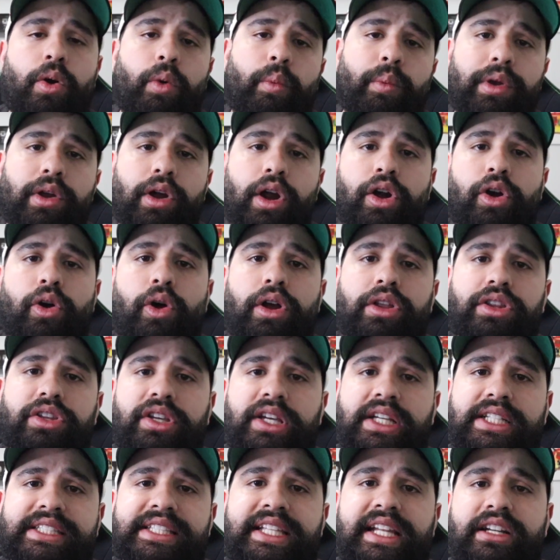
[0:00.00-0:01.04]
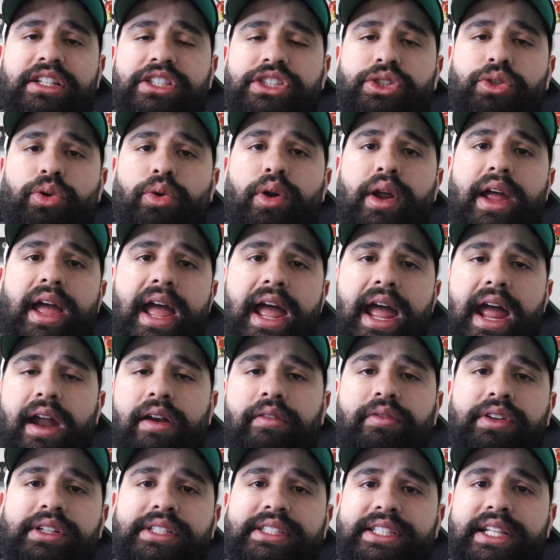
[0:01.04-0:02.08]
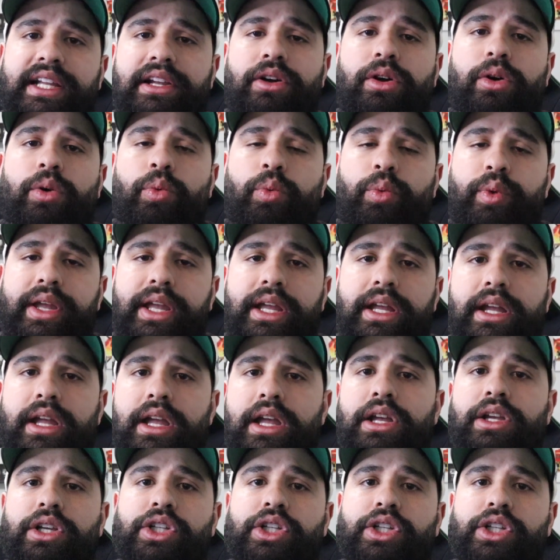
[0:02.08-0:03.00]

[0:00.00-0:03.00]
We are going to a sneaker store every single week,